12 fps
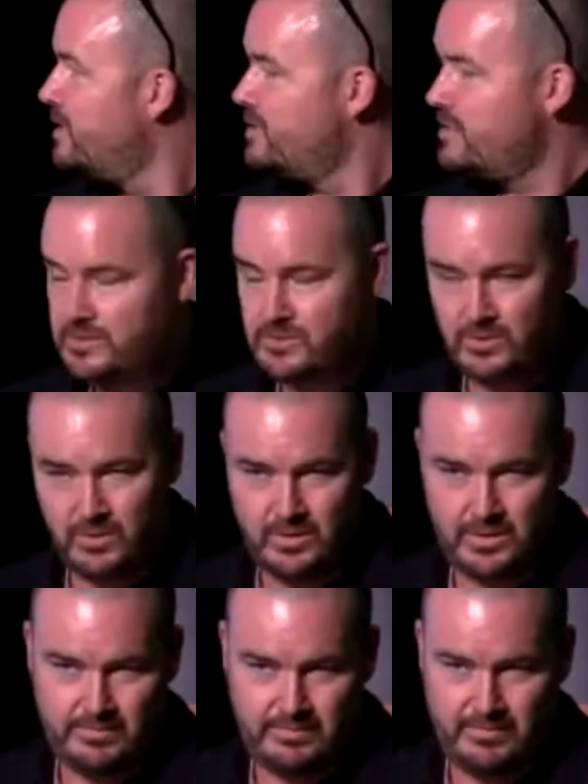
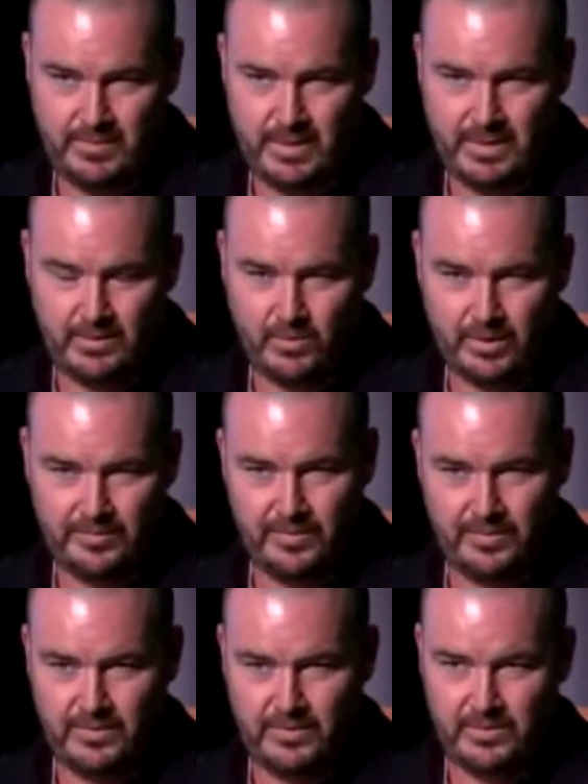So I work
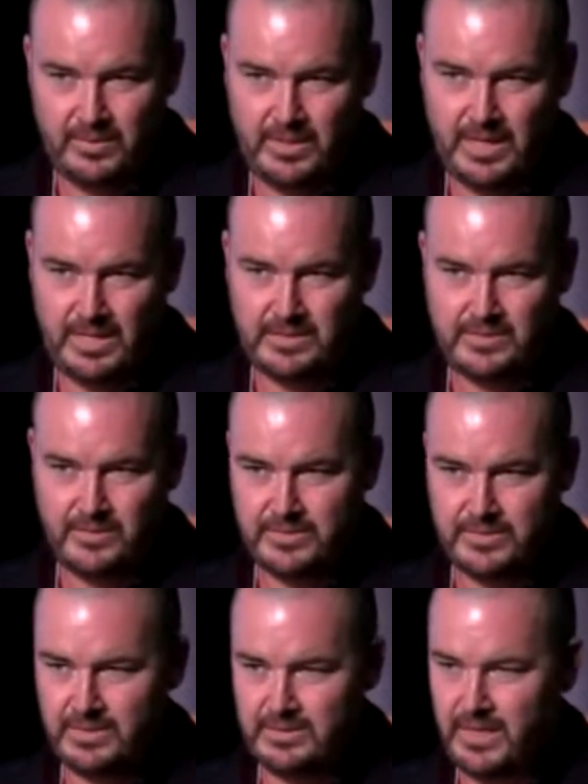for the Health
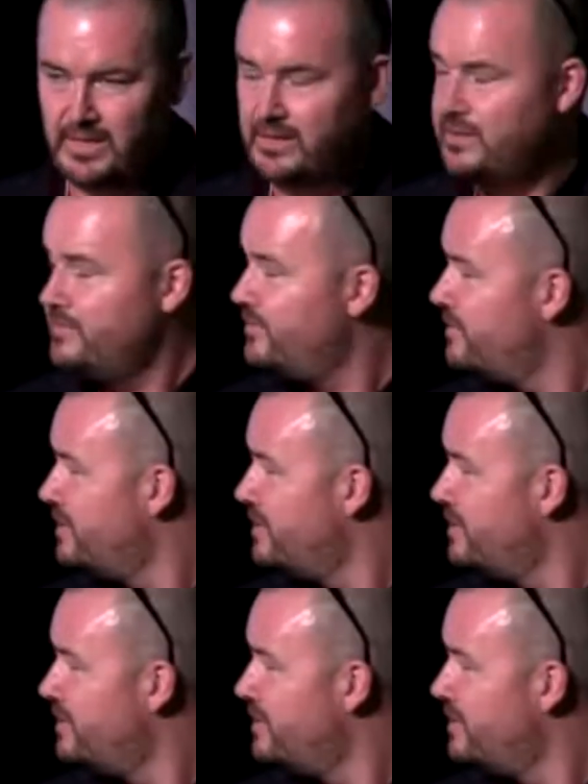Service Executive,